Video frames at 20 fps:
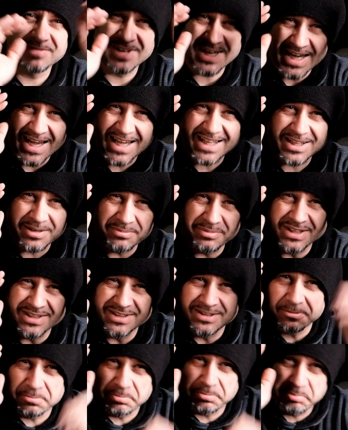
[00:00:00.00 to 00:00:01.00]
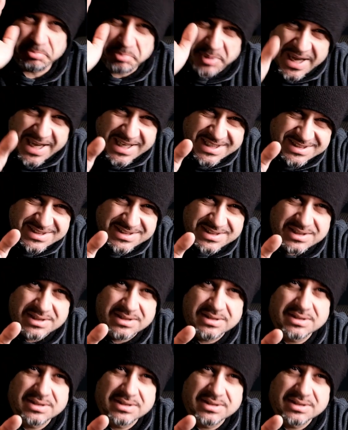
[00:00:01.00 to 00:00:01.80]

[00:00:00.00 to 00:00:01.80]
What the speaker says: and I mean the best